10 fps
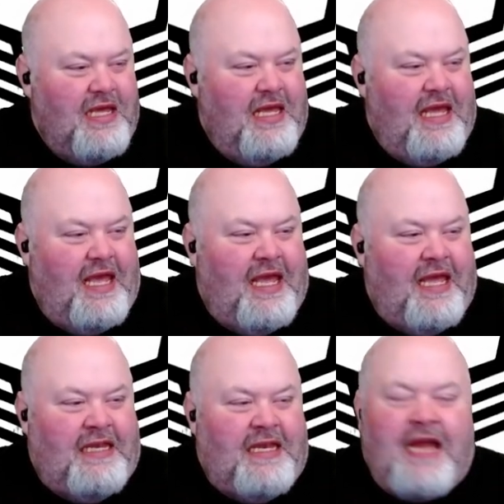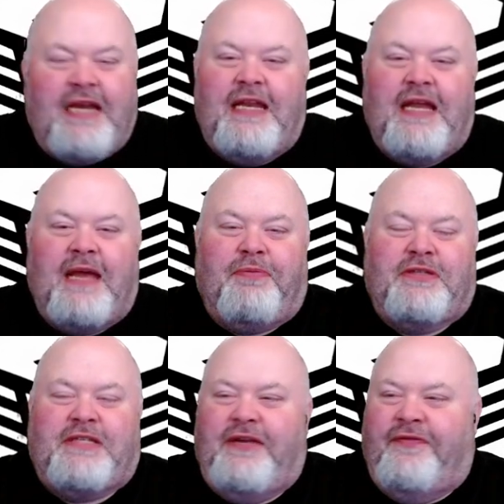And ninety nine
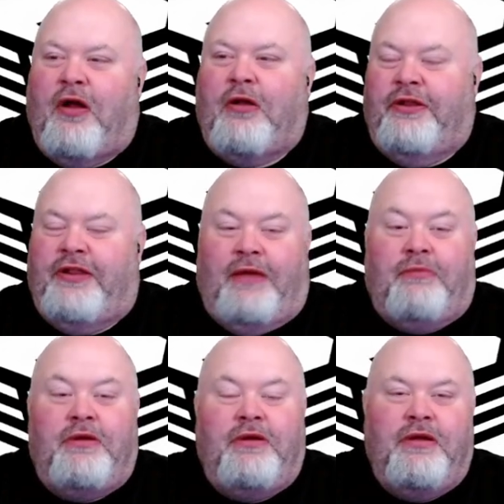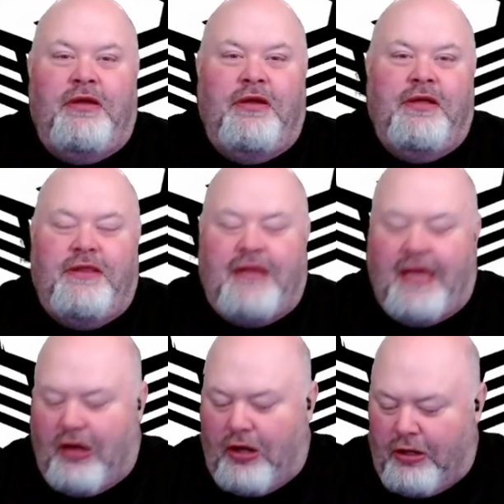percent of all of them, they
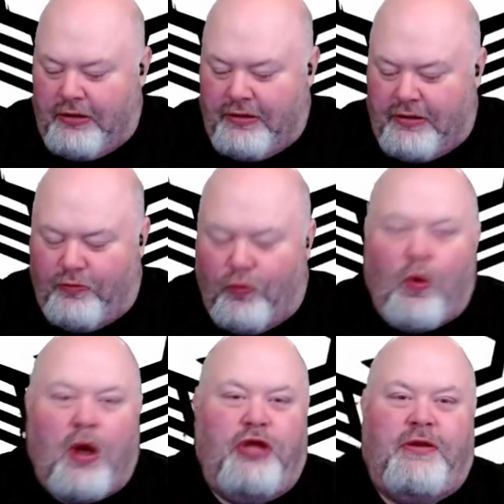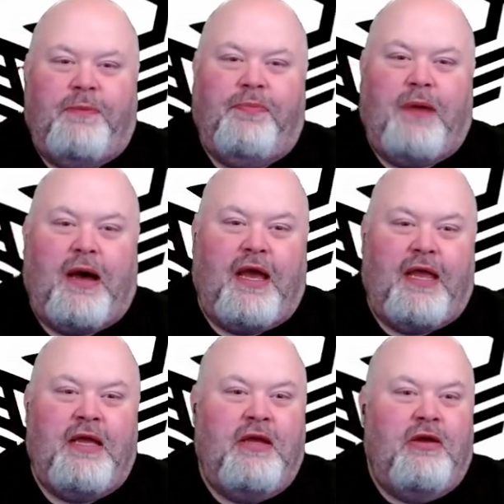all want you to
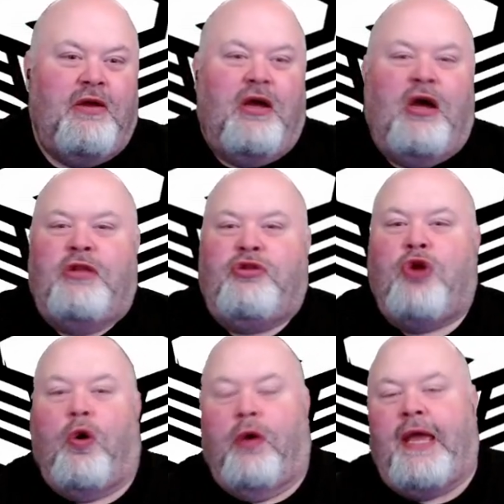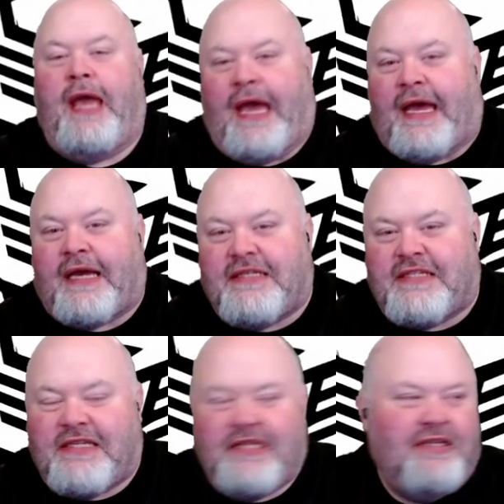buy
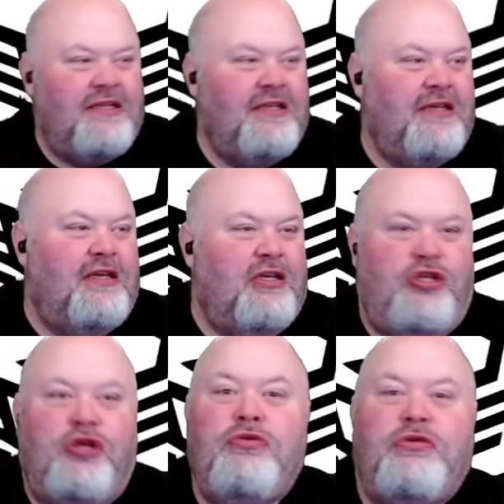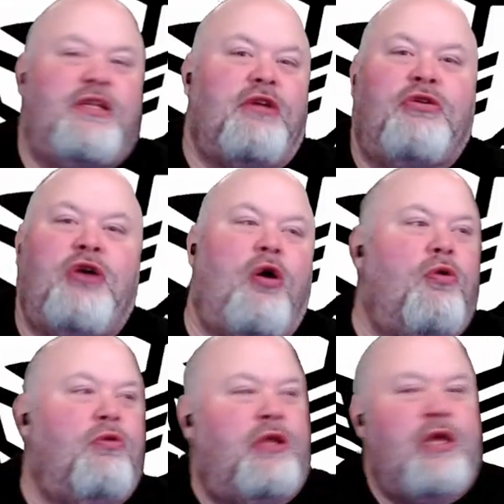Toyhax Use their
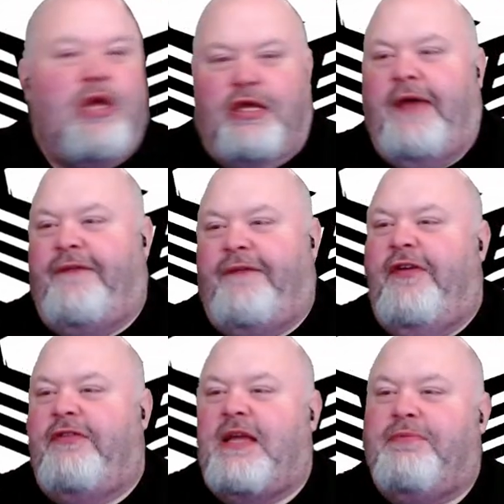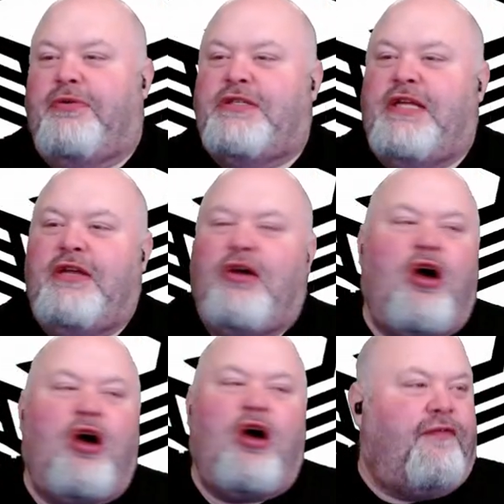code. Get 15%
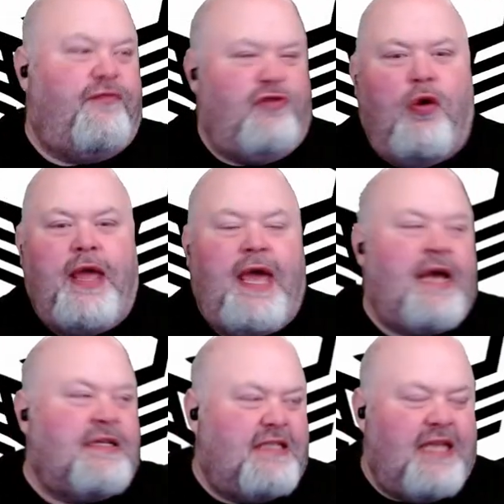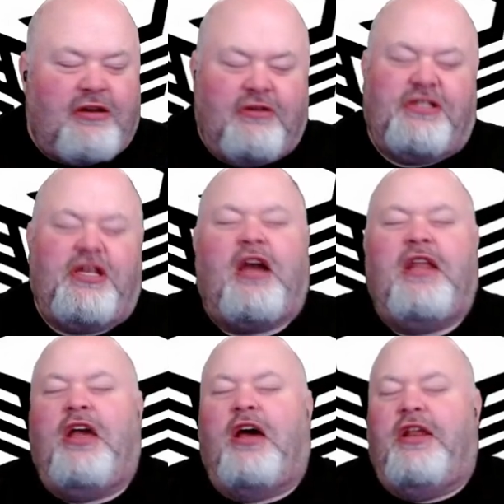off toy hack stickers, yada,
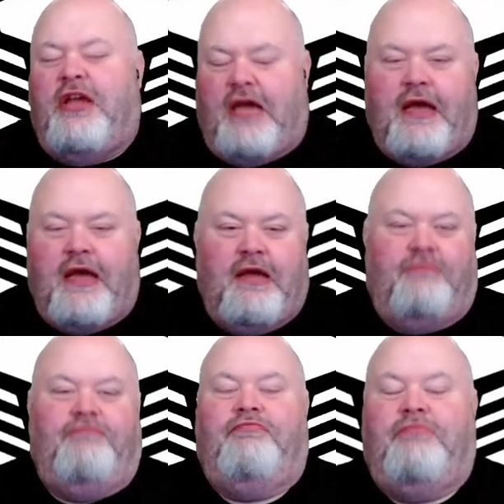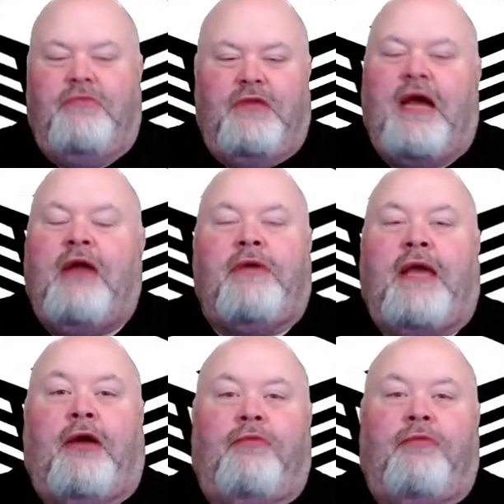yada, yada. I, I don't care.